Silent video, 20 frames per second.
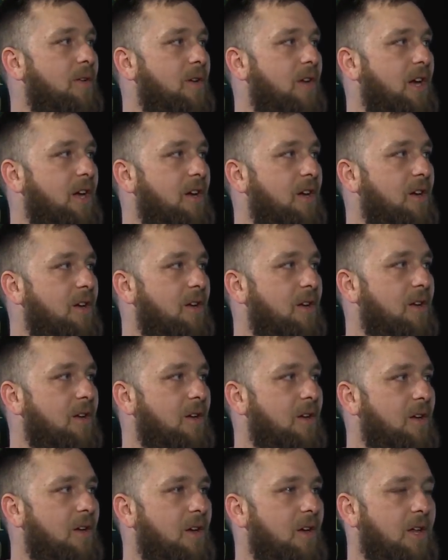And
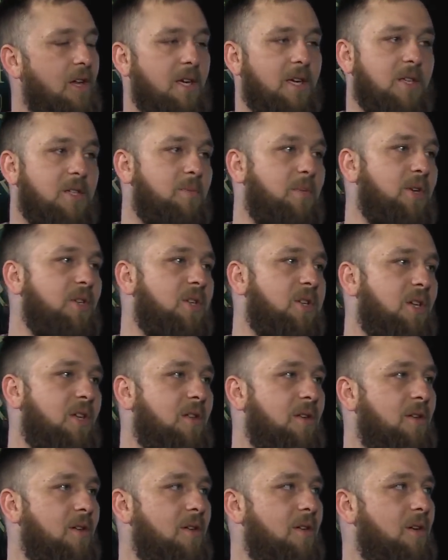like, especially
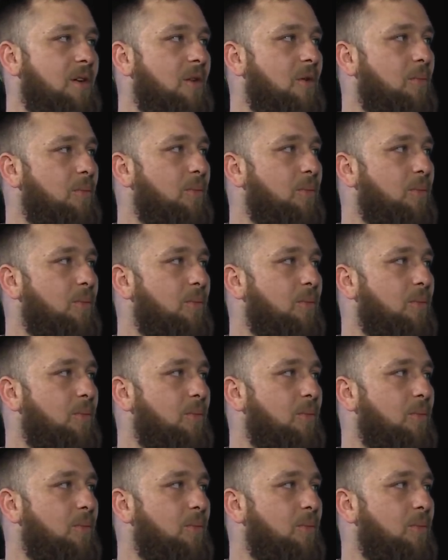the, you know,